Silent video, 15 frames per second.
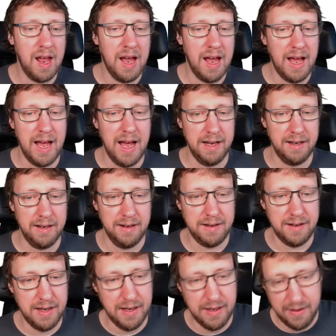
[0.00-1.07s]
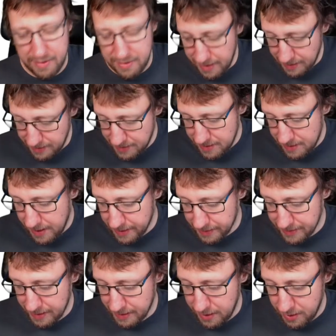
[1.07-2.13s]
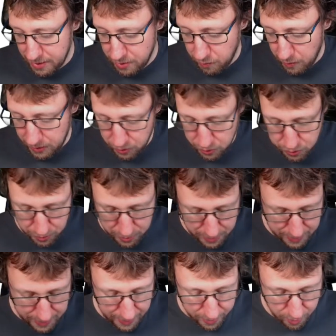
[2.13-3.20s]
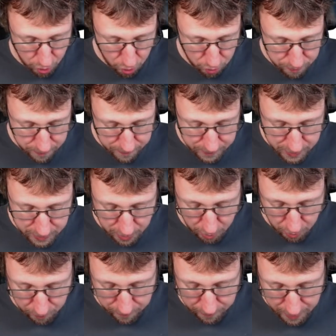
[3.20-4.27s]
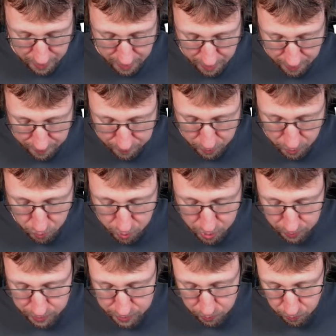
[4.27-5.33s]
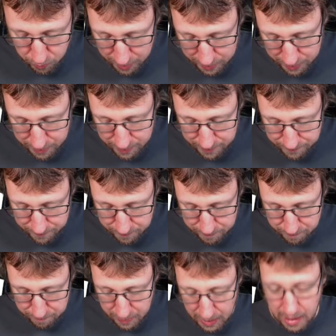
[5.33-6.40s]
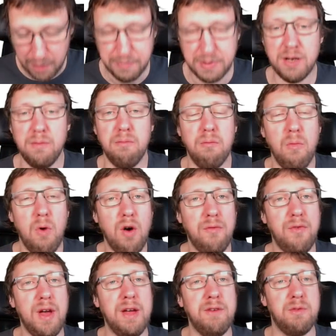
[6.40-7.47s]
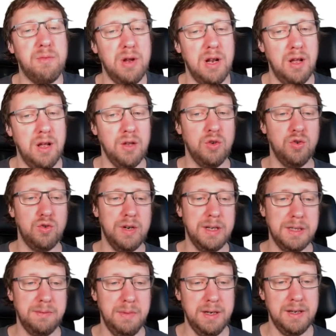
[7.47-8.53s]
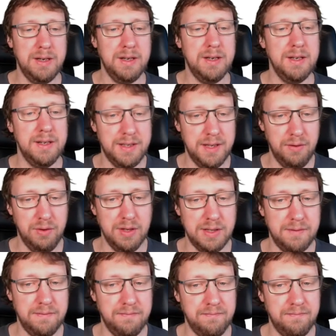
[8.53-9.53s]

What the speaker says: And that's exactly what you should take home. So Q goes to 1, becomes more favorable to transmit zeros.